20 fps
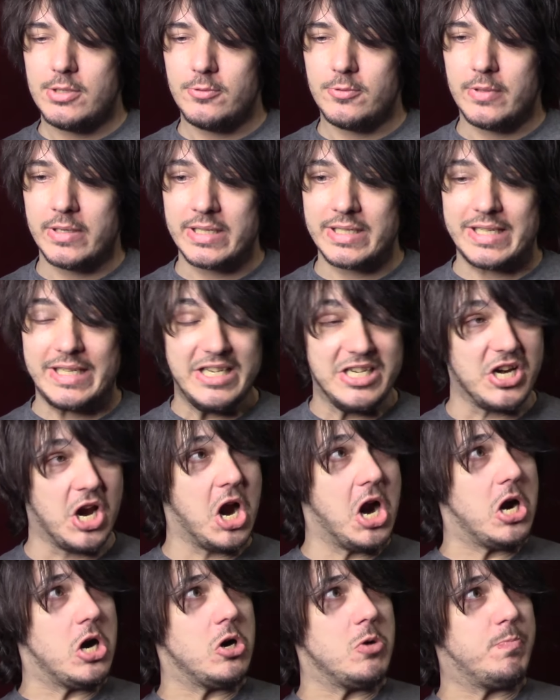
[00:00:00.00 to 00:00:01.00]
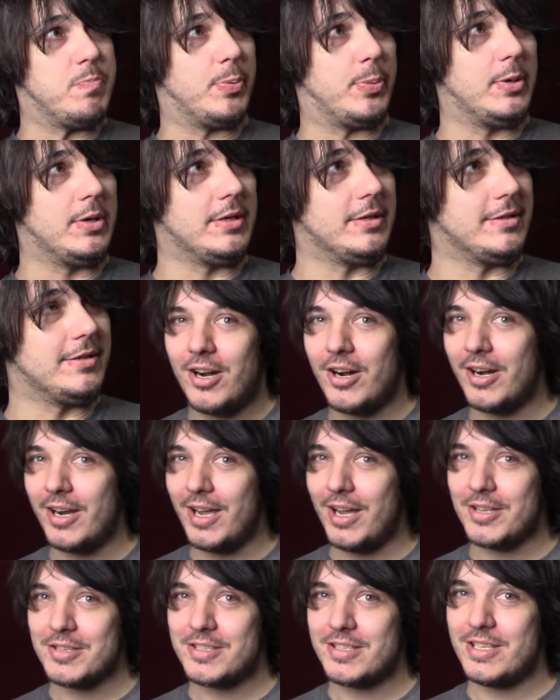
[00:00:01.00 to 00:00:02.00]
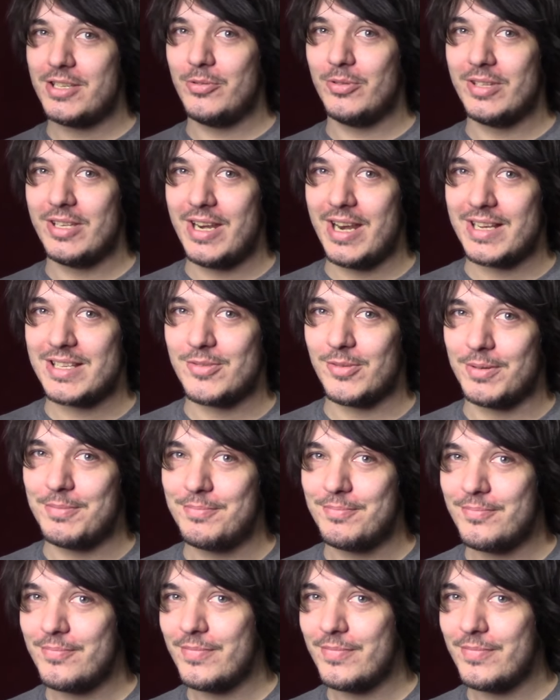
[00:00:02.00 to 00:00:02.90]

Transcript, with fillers: One can hope! Alright, I'll see you in the next one.